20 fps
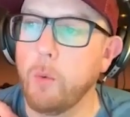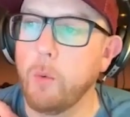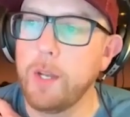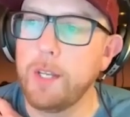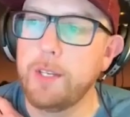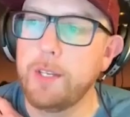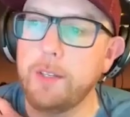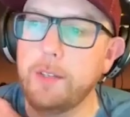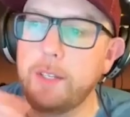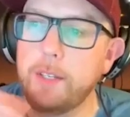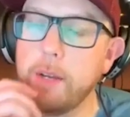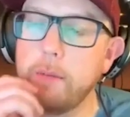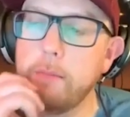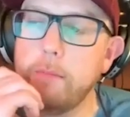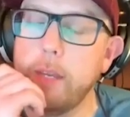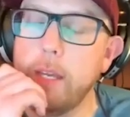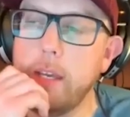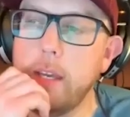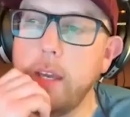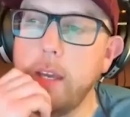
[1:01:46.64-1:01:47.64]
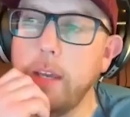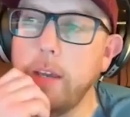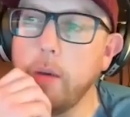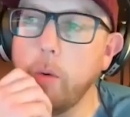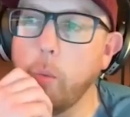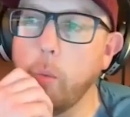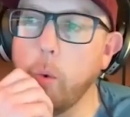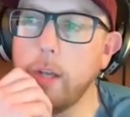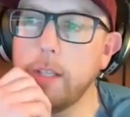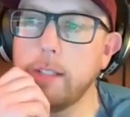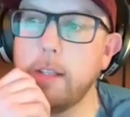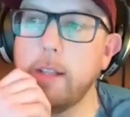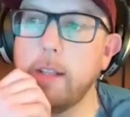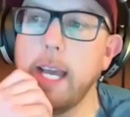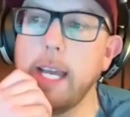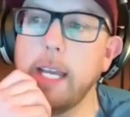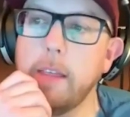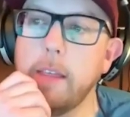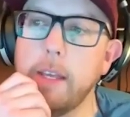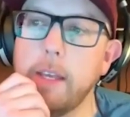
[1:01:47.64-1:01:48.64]
Which to me was
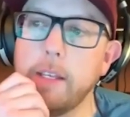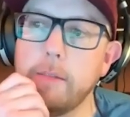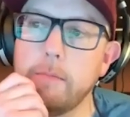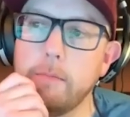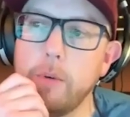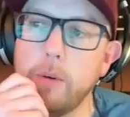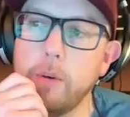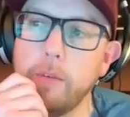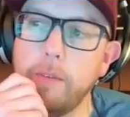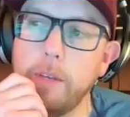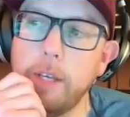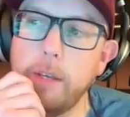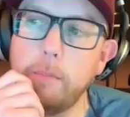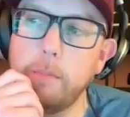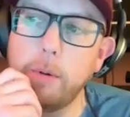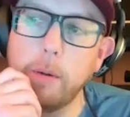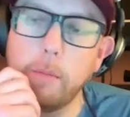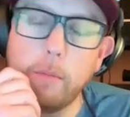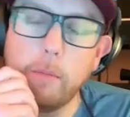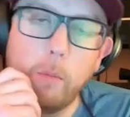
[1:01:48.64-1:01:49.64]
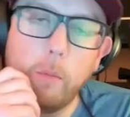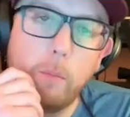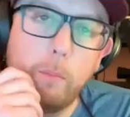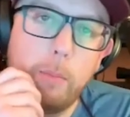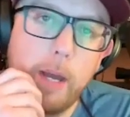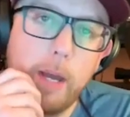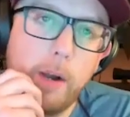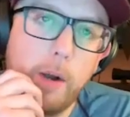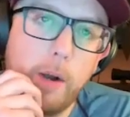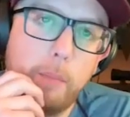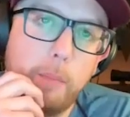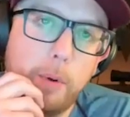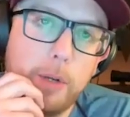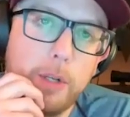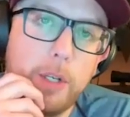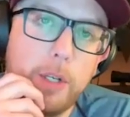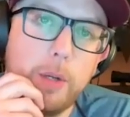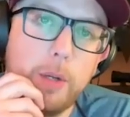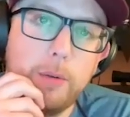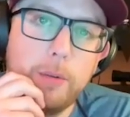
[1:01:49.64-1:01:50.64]
like this movie, but better
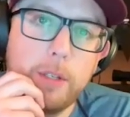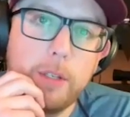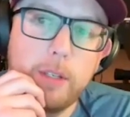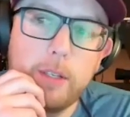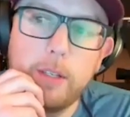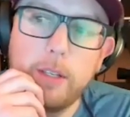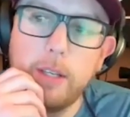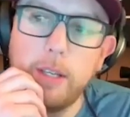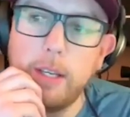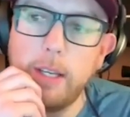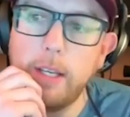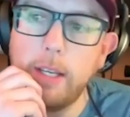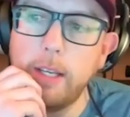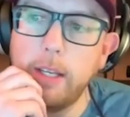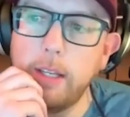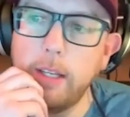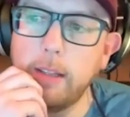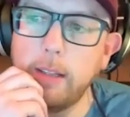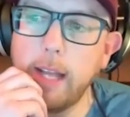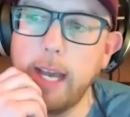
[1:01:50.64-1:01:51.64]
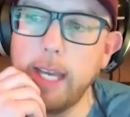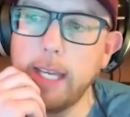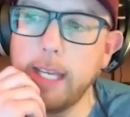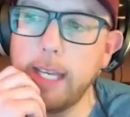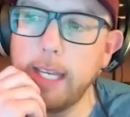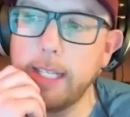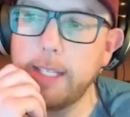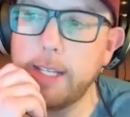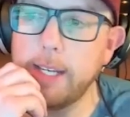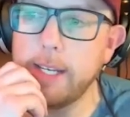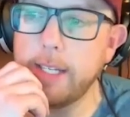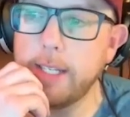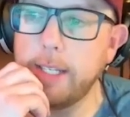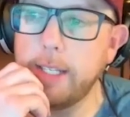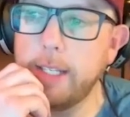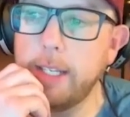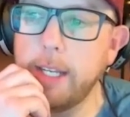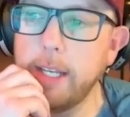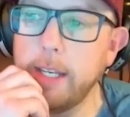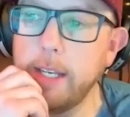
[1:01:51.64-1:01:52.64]
produced. Like it
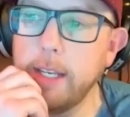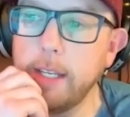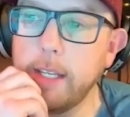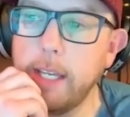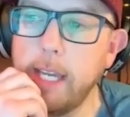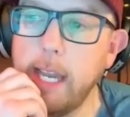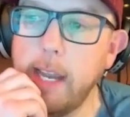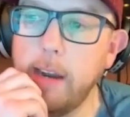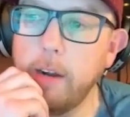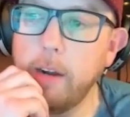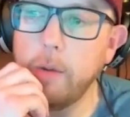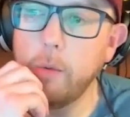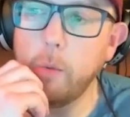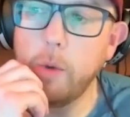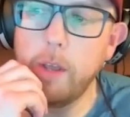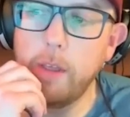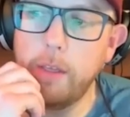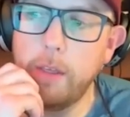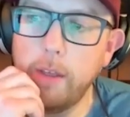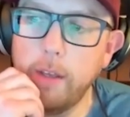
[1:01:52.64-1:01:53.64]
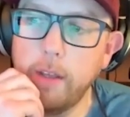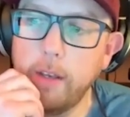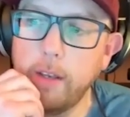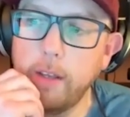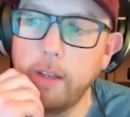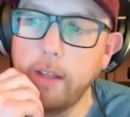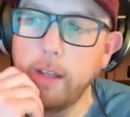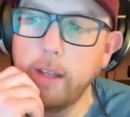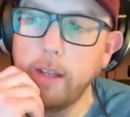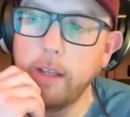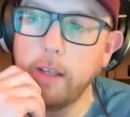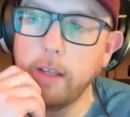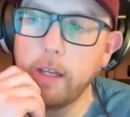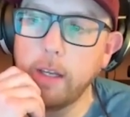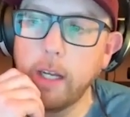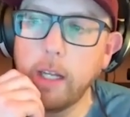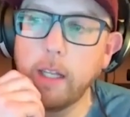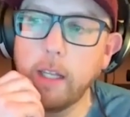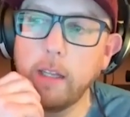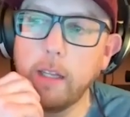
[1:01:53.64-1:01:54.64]
just didn't carry with it
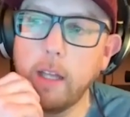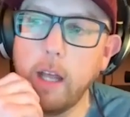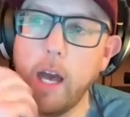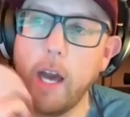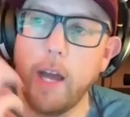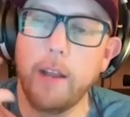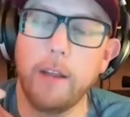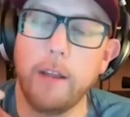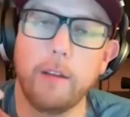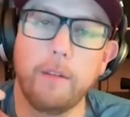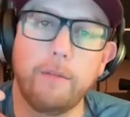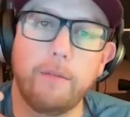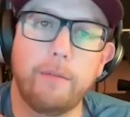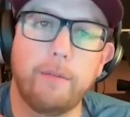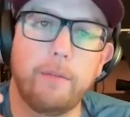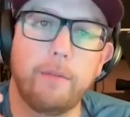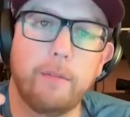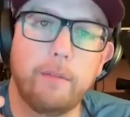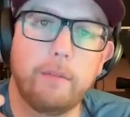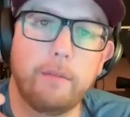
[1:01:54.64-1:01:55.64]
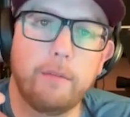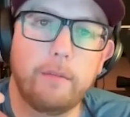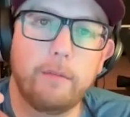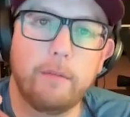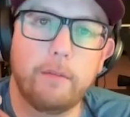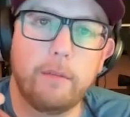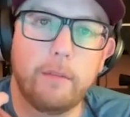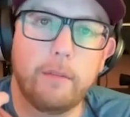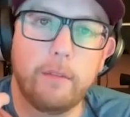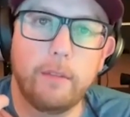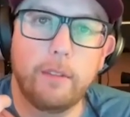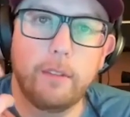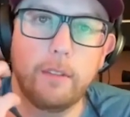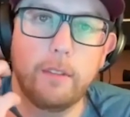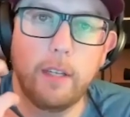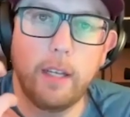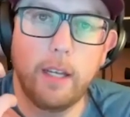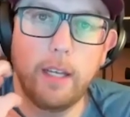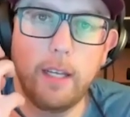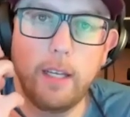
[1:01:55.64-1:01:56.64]
a lot of
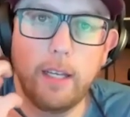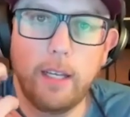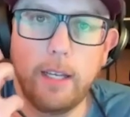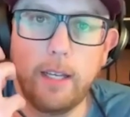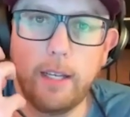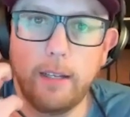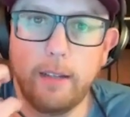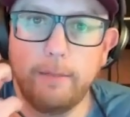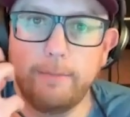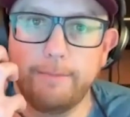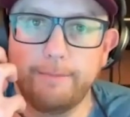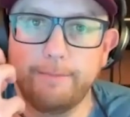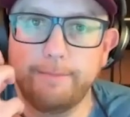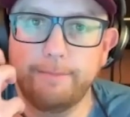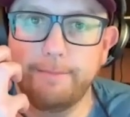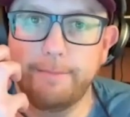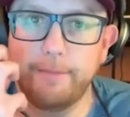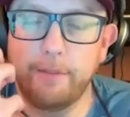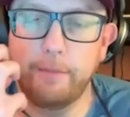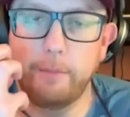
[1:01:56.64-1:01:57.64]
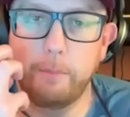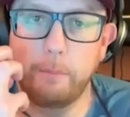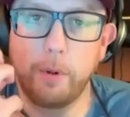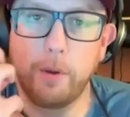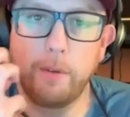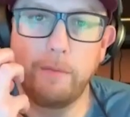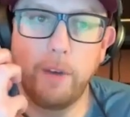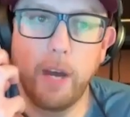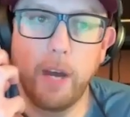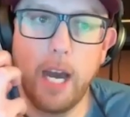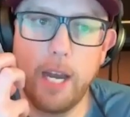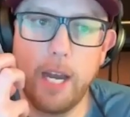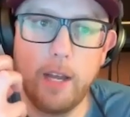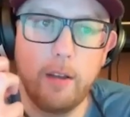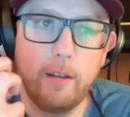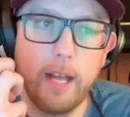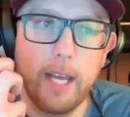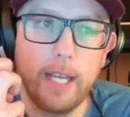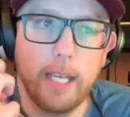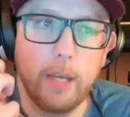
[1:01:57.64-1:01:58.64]
uh,
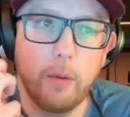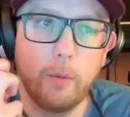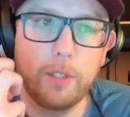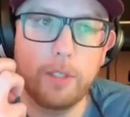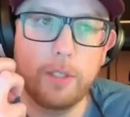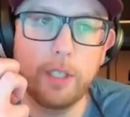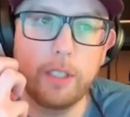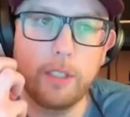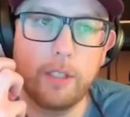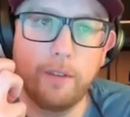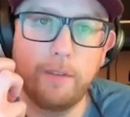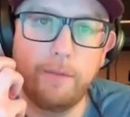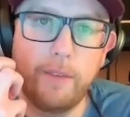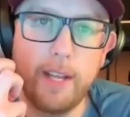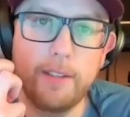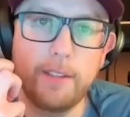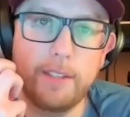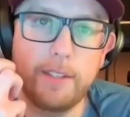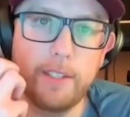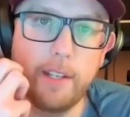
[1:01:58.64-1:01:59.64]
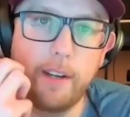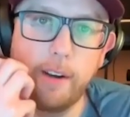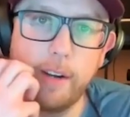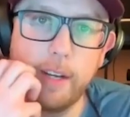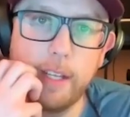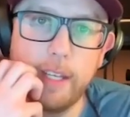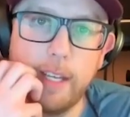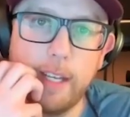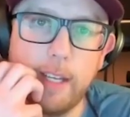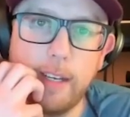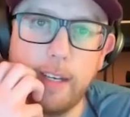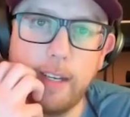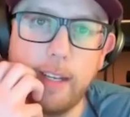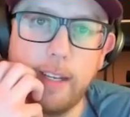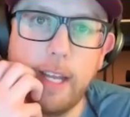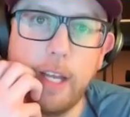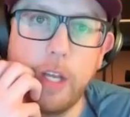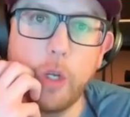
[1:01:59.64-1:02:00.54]
bravado. Like it was just a fence sitter again.